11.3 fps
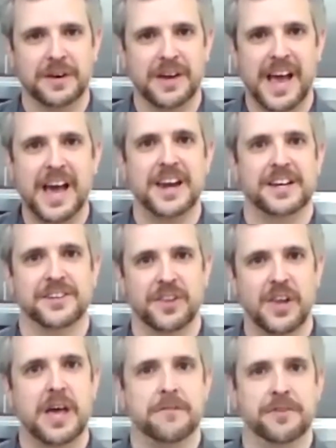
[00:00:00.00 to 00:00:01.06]
adding to the
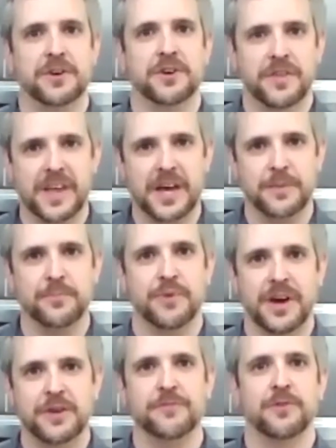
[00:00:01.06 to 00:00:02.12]
lavender and that
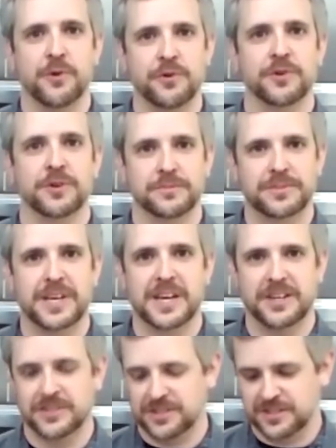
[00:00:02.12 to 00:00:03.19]
bright floral
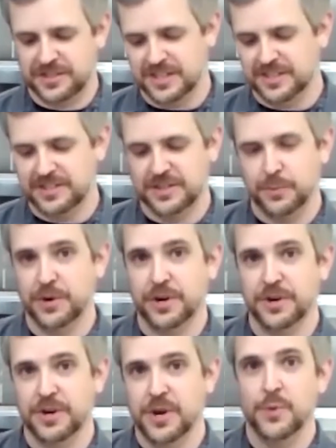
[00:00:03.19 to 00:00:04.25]
taste, since we're